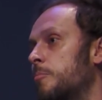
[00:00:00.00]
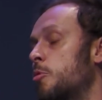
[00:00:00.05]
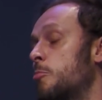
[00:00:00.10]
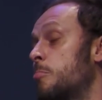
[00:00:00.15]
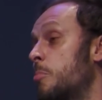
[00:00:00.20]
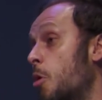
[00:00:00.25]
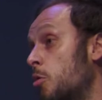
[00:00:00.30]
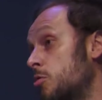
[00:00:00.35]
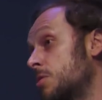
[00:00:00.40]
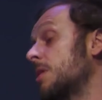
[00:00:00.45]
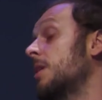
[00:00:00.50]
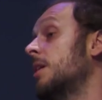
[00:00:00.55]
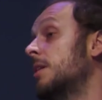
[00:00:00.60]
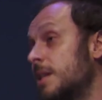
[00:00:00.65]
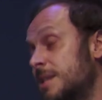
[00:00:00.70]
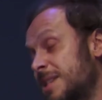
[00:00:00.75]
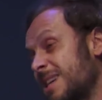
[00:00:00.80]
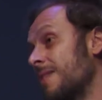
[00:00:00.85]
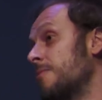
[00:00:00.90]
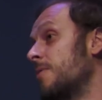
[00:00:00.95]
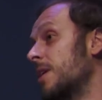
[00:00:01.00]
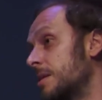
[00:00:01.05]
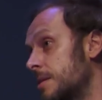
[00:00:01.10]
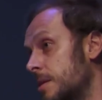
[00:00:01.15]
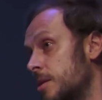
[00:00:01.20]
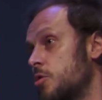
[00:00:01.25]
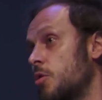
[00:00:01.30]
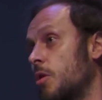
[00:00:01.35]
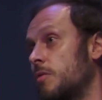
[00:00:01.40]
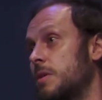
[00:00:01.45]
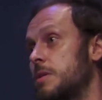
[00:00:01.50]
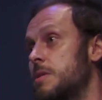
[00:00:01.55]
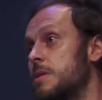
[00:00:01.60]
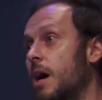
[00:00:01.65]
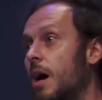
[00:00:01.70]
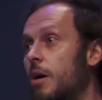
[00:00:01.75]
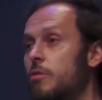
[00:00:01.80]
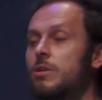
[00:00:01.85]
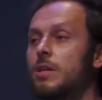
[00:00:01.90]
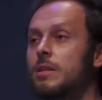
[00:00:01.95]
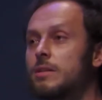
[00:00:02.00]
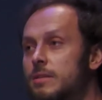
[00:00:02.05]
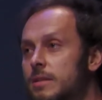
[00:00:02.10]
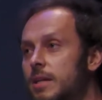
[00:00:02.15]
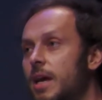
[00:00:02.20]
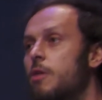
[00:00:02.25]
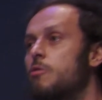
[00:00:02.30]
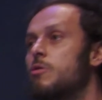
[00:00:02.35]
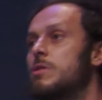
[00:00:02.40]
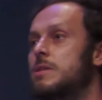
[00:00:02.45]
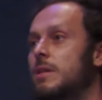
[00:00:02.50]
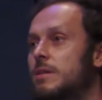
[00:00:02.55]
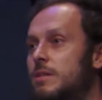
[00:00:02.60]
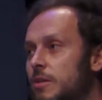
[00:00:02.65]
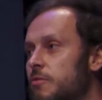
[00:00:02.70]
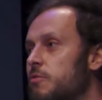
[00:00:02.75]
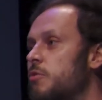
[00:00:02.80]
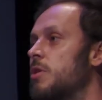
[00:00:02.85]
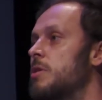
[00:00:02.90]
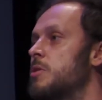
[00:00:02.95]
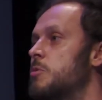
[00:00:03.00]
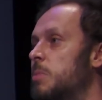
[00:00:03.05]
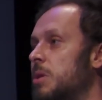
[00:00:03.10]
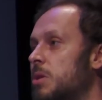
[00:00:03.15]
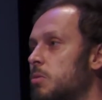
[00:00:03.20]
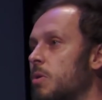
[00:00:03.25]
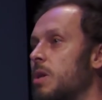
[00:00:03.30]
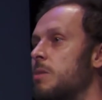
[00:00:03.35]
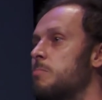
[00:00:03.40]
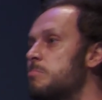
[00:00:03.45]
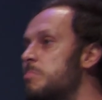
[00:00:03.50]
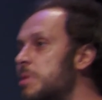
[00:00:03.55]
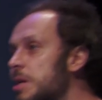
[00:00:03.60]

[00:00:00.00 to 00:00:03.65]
proposing, in the same way as the Soviets are, that there is a difference between